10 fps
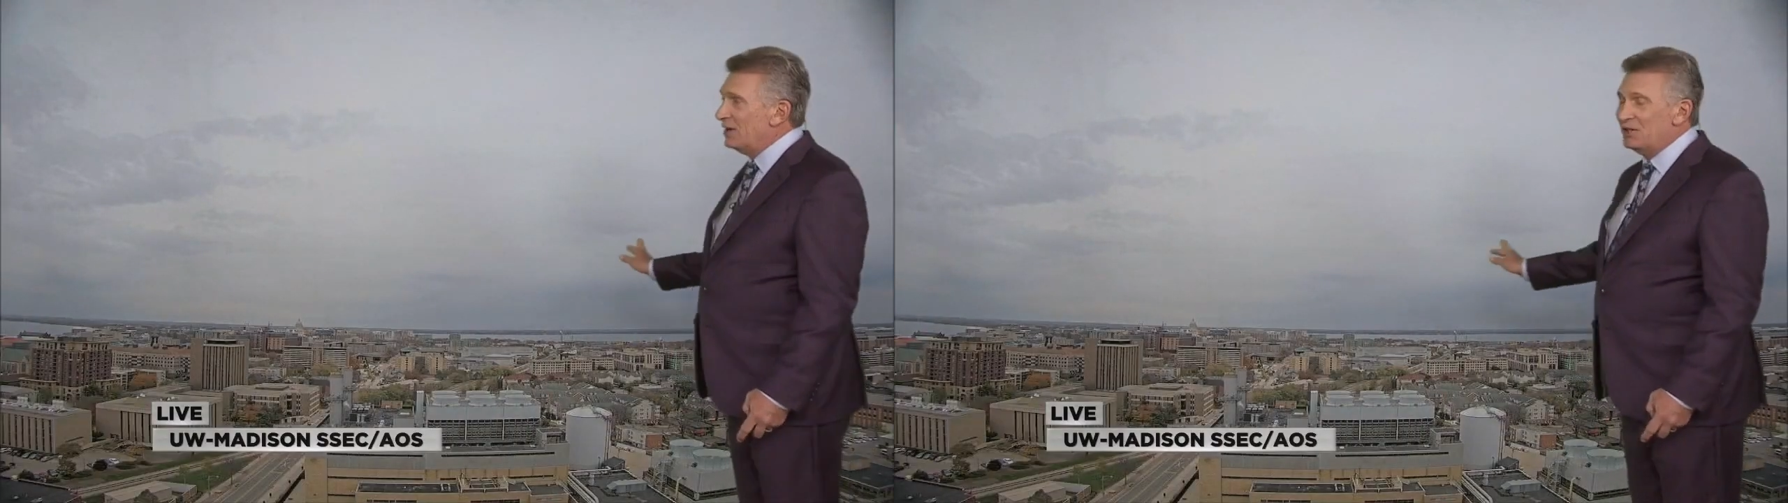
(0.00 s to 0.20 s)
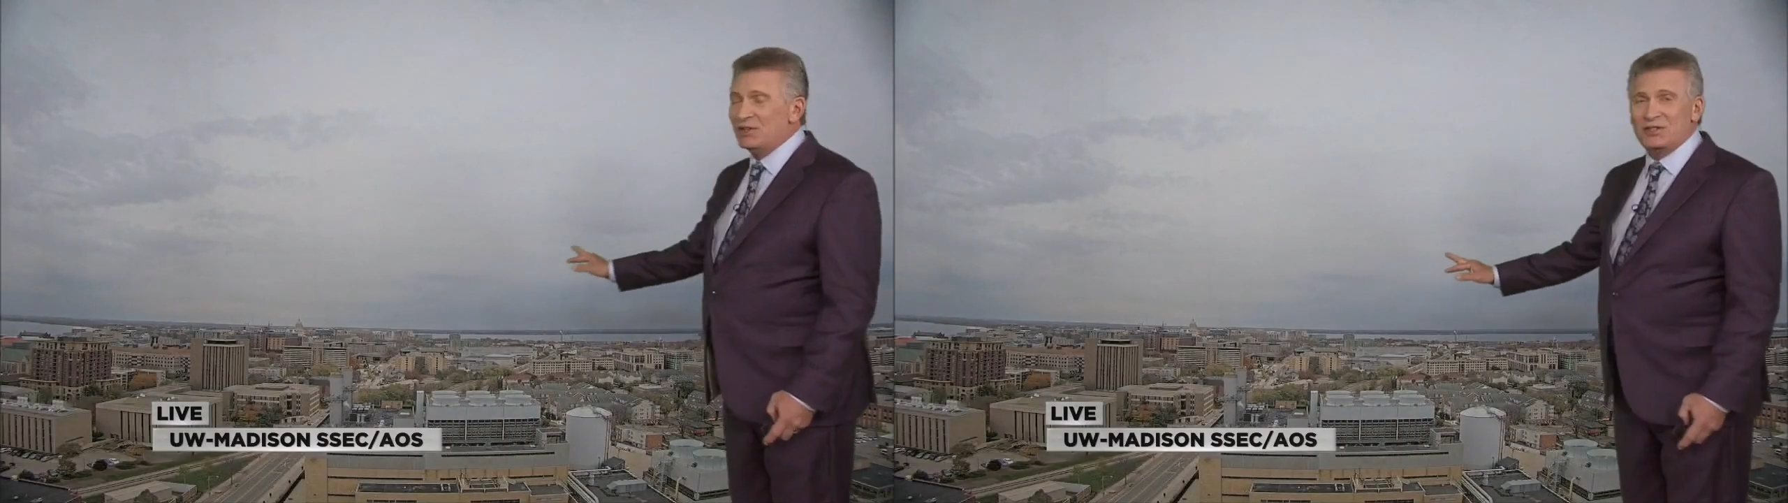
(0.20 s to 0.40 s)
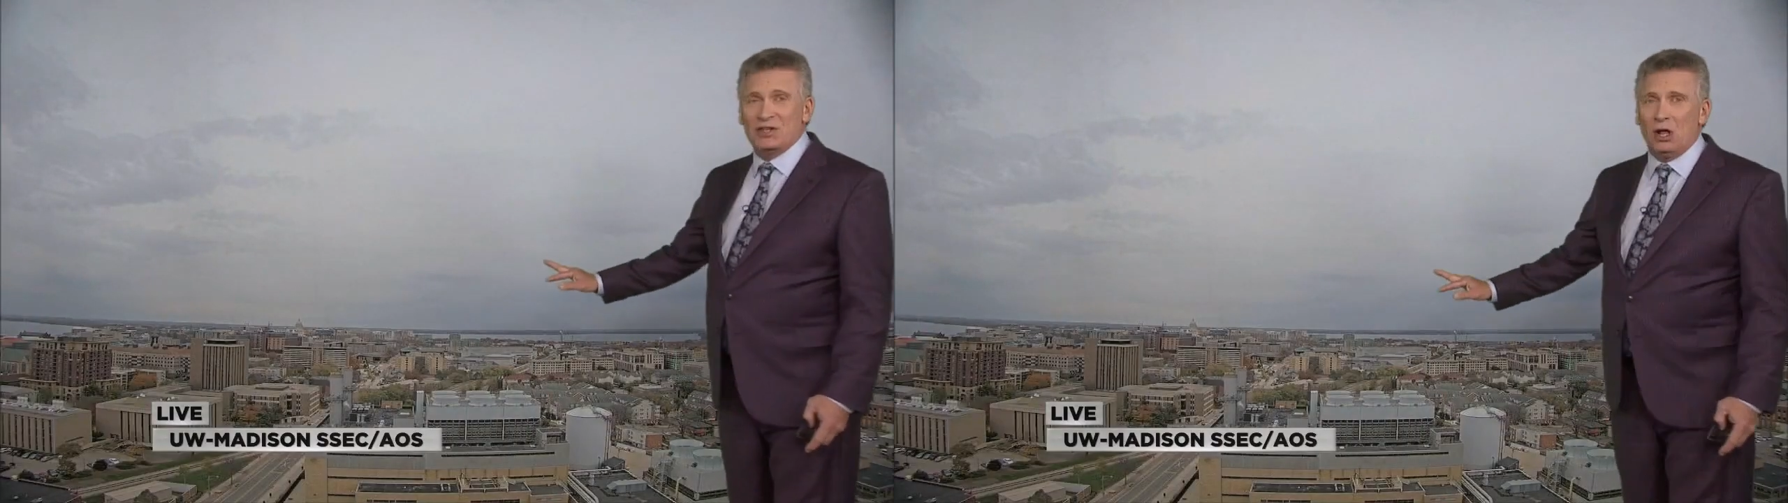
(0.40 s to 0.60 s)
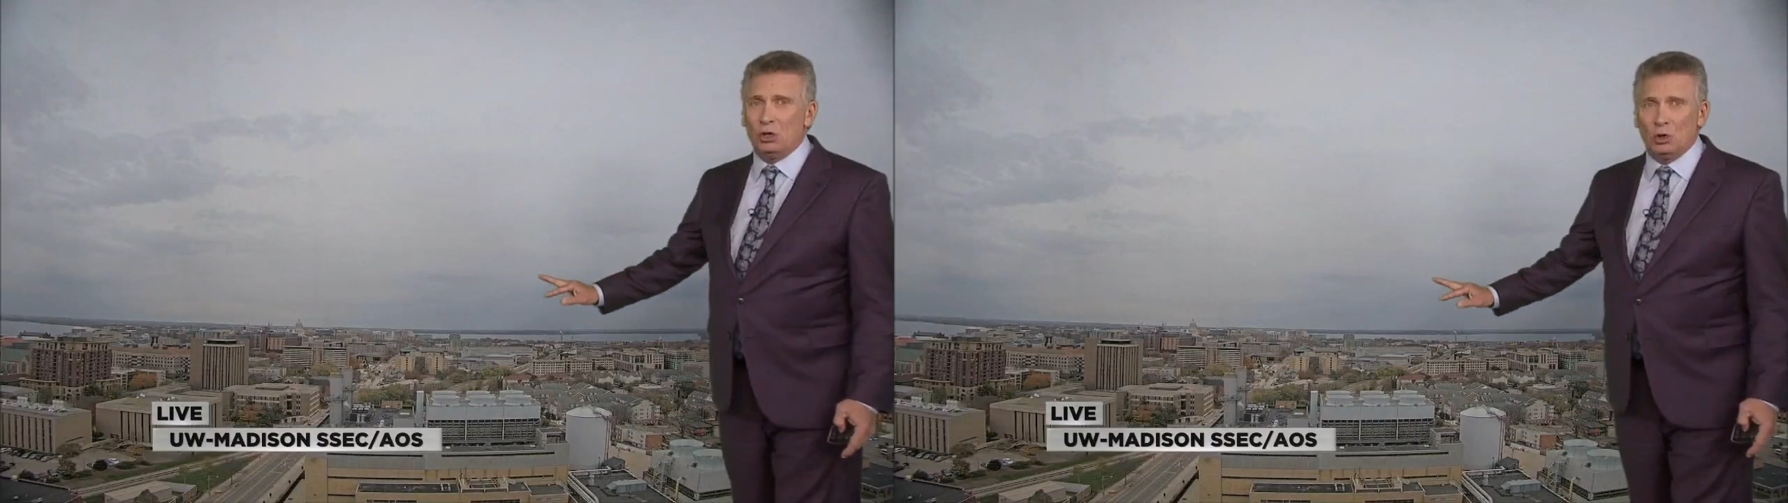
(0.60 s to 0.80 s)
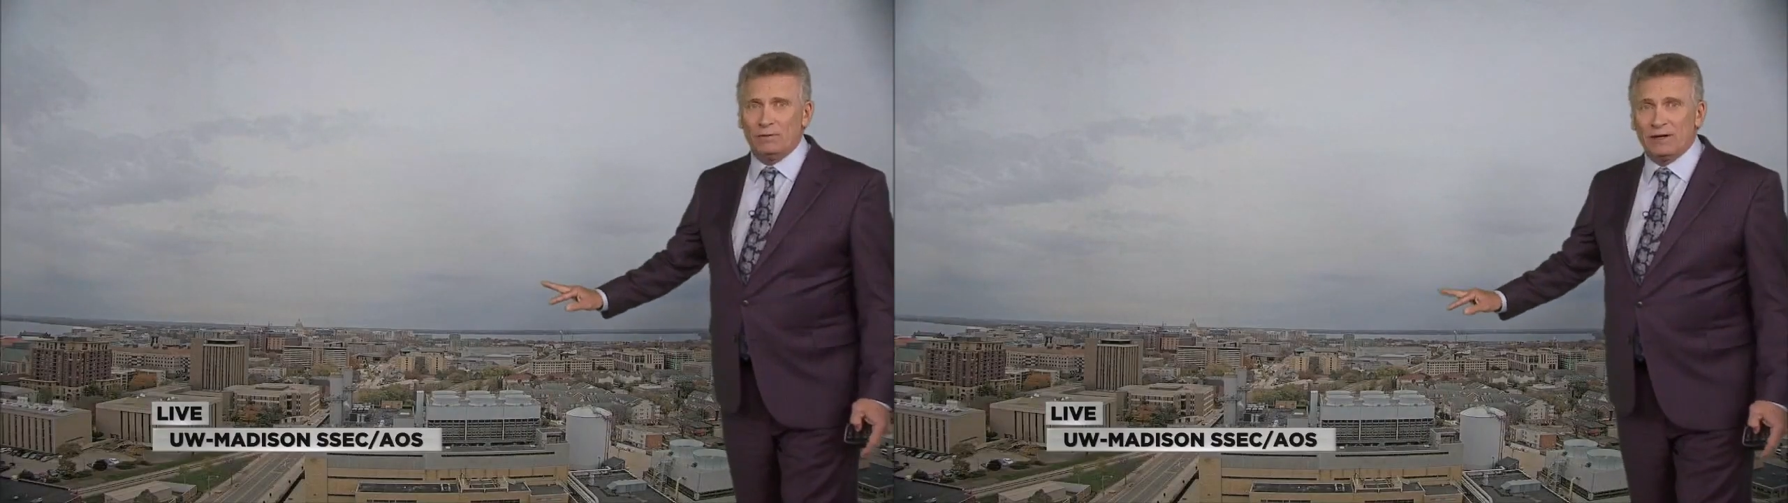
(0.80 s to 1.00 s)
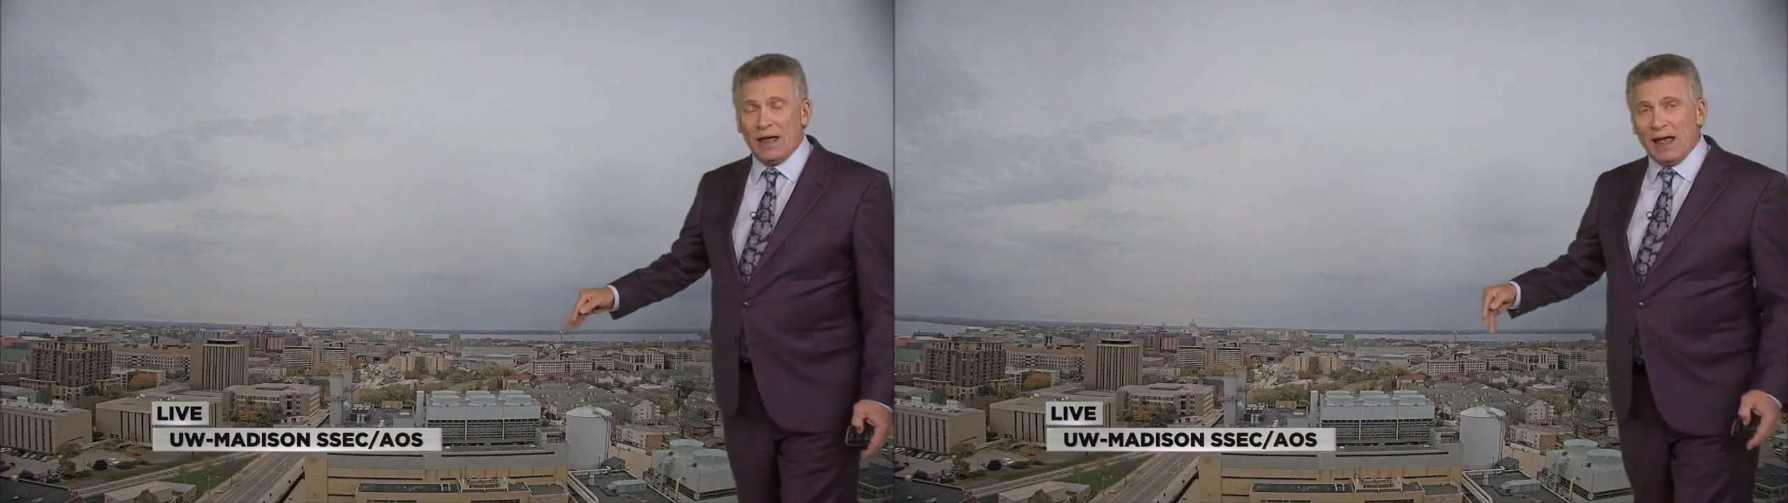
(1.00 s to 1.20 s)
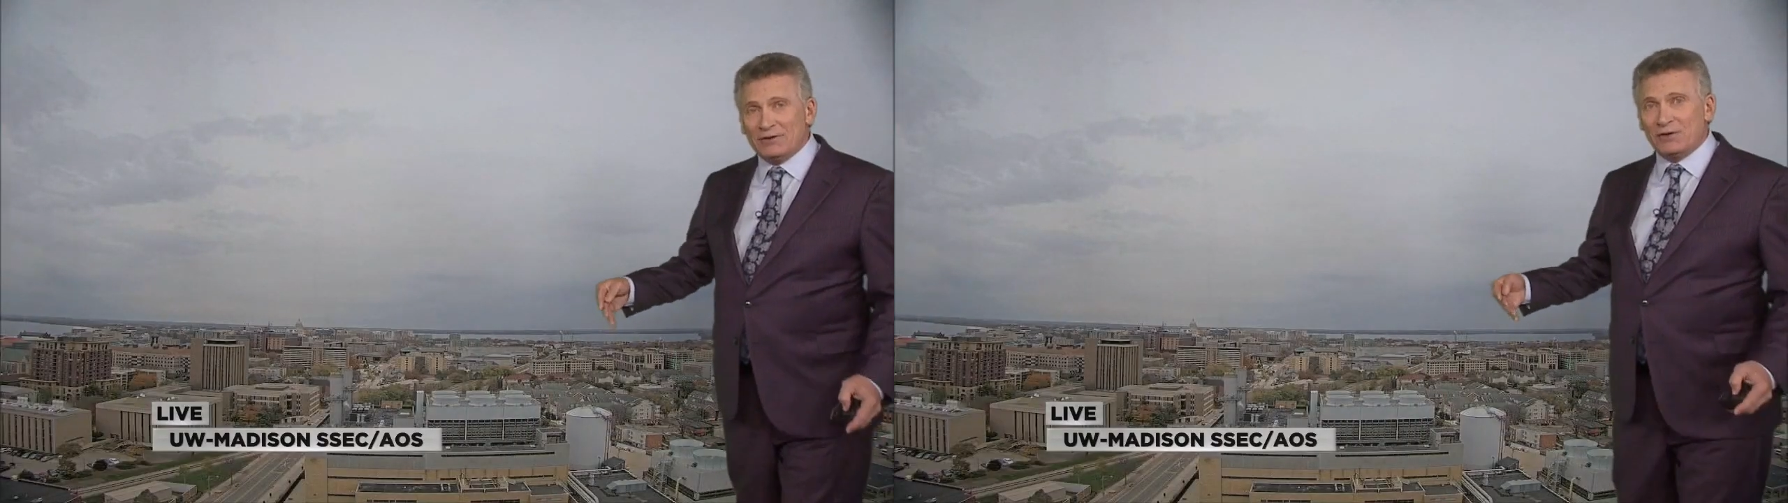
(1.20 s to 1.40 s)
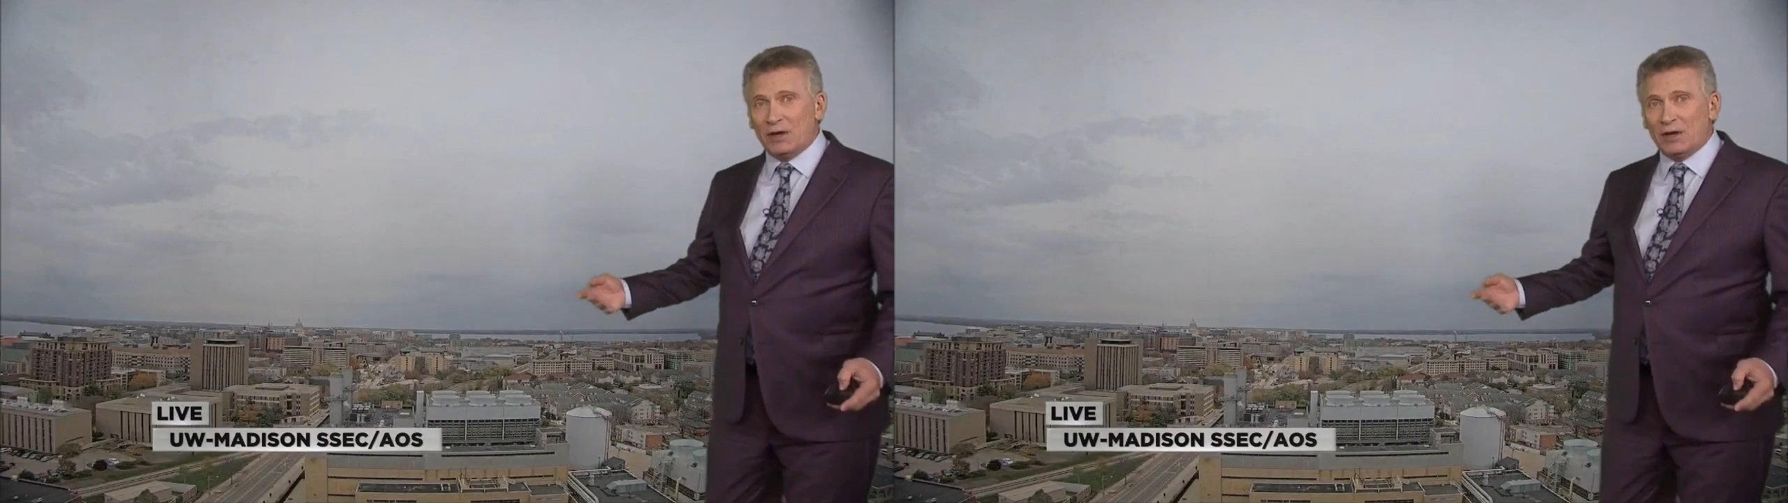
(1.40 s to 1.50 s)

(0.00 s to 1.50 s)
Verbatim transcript: Just a solid overcast.